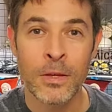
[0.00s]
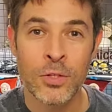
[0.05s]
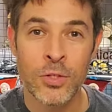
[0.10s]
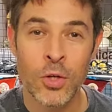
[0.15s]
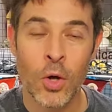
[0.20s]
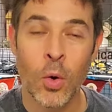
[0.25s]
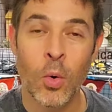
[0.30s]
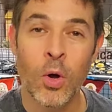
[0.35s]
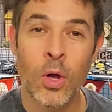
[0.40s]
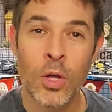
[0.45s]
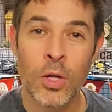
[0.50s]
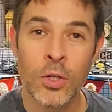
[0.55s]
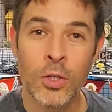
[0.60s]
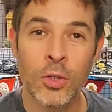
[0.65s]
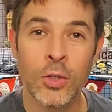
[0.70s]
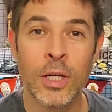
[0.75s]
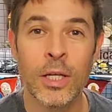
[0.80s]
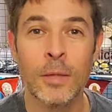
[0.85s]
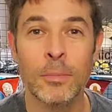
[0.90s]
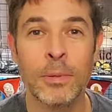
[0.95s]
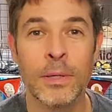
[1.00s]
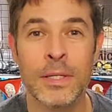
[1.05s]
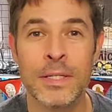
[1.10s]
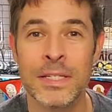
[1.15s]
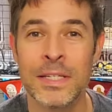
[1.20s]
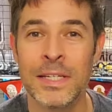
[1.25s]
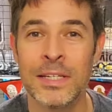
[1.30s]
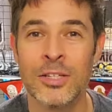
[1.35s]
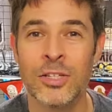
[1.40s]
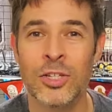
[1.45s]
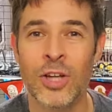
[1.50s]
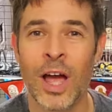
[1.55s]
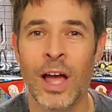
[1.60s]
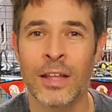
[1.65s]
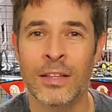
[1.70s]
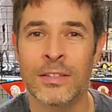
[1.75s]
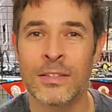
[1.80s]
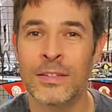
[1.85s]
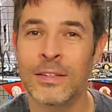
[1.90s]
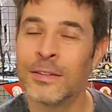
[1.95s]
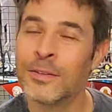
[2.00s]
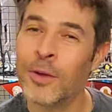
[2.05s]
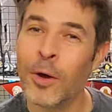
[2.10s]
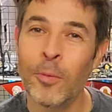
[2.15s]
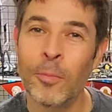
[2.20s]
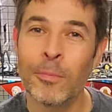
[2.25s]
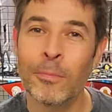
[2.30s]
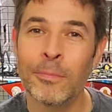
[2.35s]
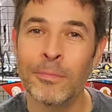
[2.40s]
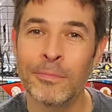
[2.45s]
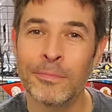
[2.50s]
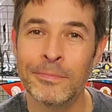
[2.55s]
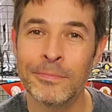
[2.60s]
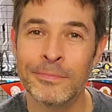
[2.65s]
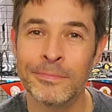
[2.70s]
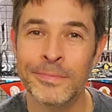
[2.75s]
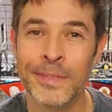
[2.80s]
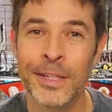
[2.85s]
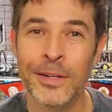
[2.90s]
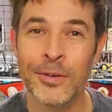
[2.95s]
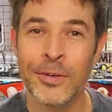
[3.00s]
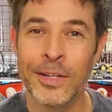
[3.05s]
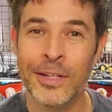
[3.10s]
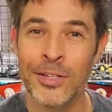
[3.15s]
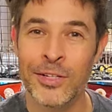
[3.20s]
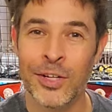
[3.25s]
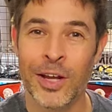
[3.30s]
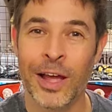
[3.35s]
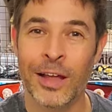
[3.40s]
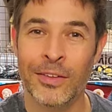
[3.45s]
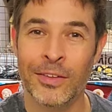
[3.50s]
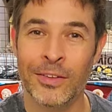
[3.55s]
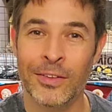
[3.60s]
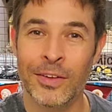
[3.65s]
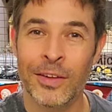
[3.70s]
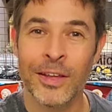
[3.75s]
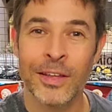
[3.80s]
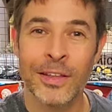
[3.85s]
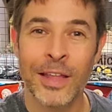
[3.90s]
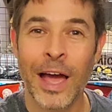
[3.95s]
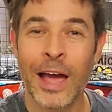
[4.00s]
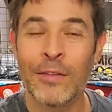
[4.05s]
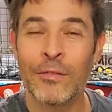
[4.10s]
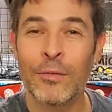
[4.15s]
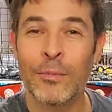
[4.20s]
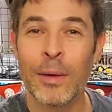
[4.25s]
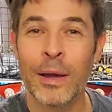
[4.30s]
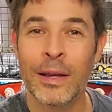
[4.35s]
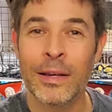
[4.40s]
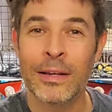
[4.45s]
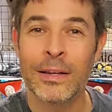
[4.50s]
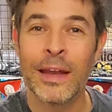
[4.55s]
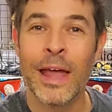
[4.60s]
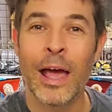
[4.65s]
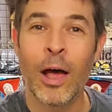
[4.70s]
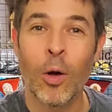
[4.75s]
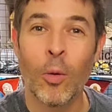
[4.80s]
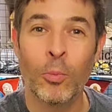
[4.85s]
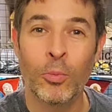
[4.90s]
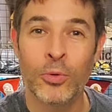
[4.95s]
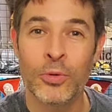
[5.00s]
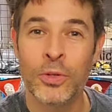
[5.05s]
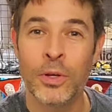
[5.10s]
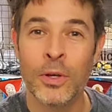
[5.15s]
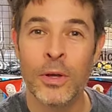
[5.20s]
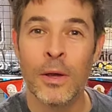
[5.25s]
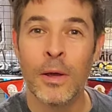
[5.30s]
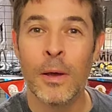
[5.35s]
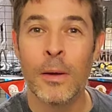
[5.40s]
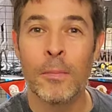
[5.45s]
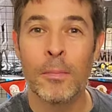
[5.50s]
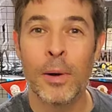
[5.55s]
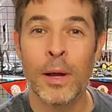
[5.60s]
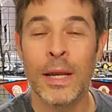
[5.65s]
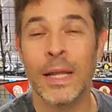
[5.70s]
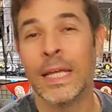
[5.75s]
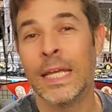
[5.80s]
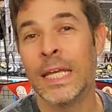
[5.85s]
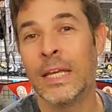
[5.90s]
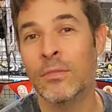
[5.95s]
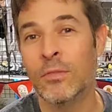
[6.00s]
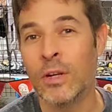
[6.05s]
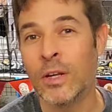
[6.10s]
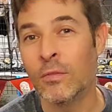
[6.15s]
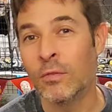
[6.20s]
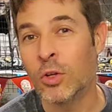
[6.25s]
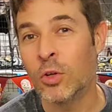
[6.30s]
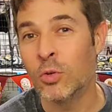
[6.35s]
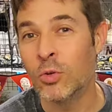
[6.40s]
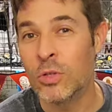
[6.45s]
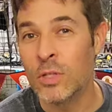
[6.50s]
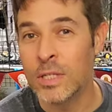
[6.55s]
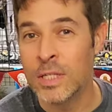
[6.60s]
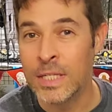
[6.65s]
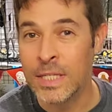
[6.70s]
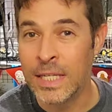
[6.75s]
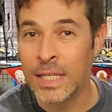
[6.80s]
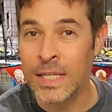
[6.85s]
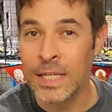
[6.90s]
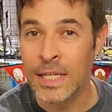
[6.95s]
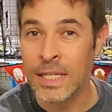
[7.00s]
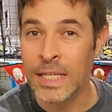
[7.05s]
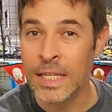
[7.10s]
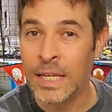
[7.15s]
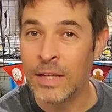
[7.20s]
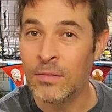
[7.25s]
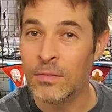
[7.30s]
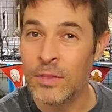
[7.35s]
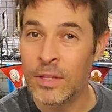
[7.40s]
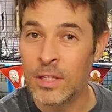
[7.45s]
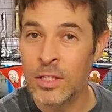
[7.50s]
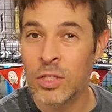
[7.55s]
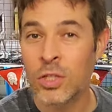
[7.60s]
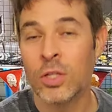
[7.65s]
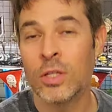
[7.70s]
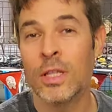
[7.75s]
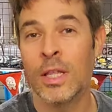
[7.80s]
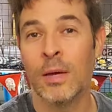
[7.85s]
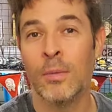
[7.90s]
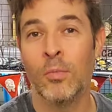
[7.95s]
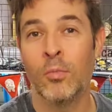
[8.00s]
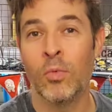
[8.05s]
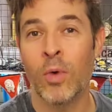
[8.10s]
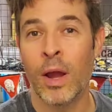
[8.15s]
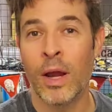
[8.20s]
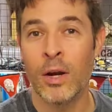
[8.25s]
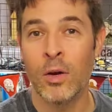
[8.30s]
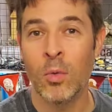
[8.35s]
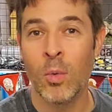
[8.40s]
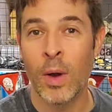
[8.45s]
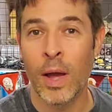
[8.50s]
So, do guinea pigs need shots? Nope, they don't need shots. The ivermectin helps, but even if you didn't give this to them right